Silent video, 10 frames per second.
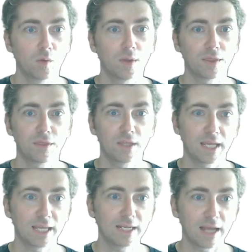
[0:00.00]
with the
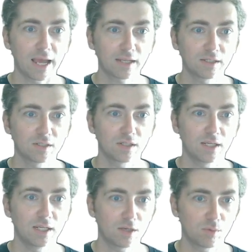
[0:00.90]
index
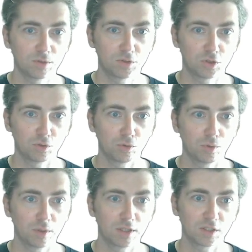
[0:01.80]
equal
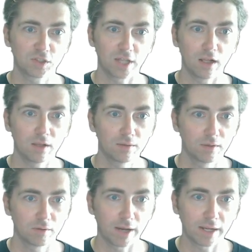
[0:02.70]
to the cell,
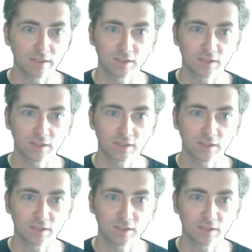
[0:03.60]
right?